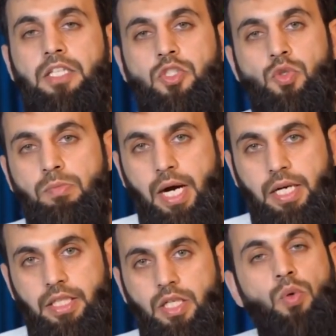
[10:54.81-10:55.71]
the true
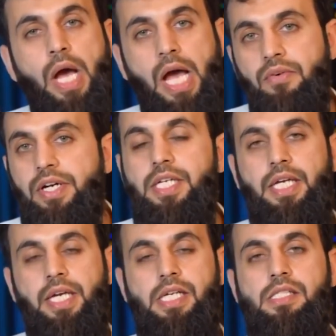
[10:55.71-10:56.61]
Mahdi, whoever
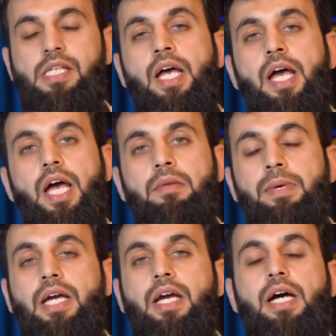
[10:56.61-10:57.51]
he is,
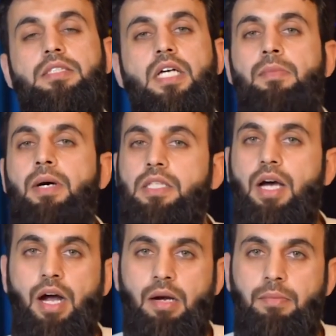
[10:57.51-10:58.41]
and make us among
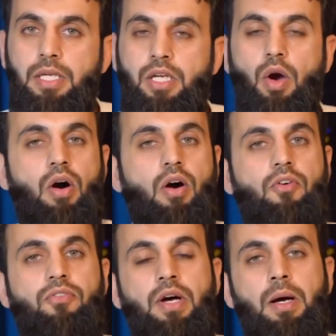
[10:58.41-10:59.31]
the army
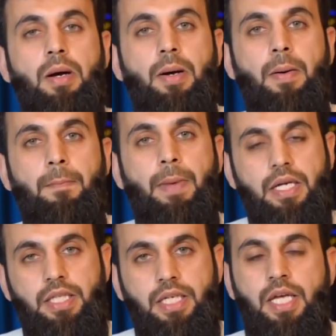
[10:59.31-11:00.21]
of
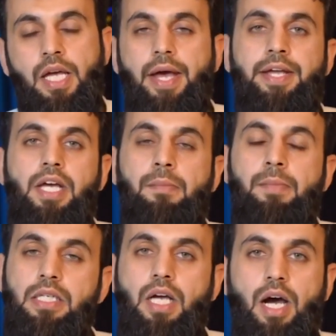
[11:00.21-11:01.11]
Mahdi and
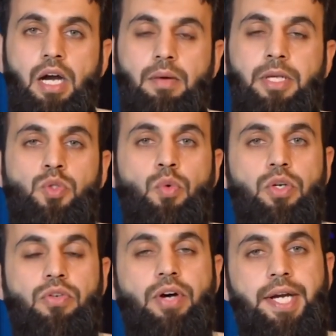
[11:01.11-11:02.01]
among the armies who would